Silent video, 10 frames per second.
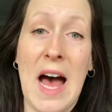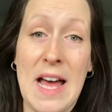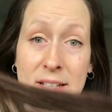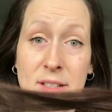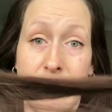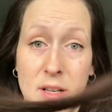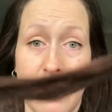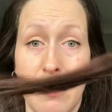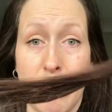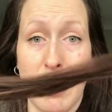and
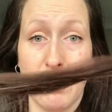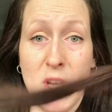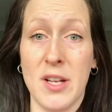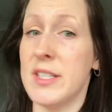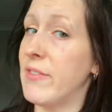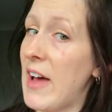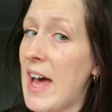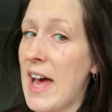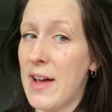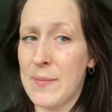my alternative
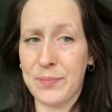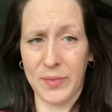hair,